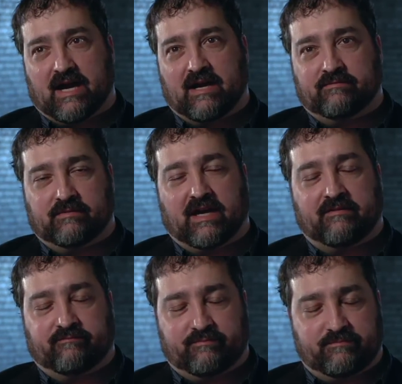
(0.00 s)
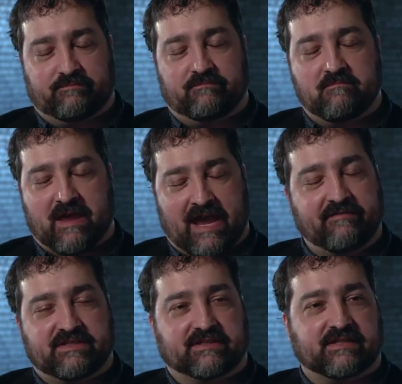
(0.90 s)
I
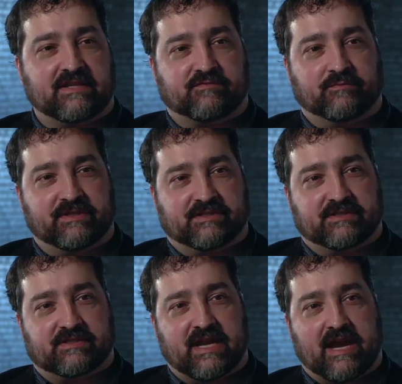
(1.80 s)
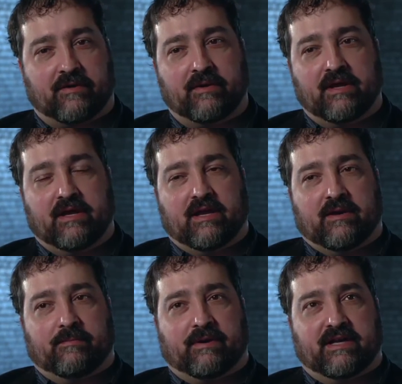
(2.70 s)
have a successful business now,
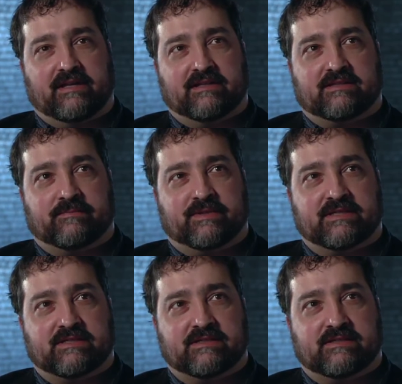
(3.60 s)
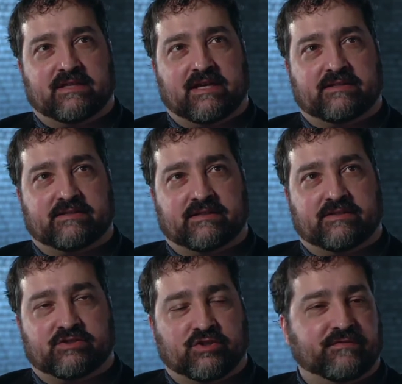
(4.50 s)
but it's a business that's a
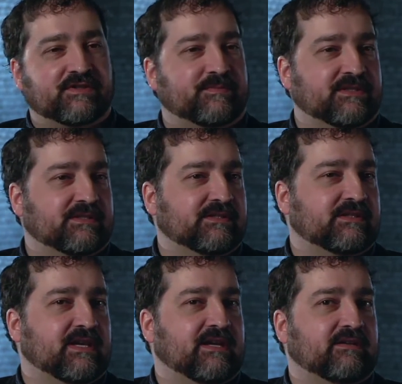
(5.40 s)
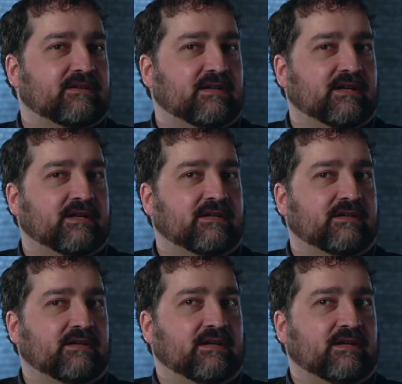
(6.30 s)
service business that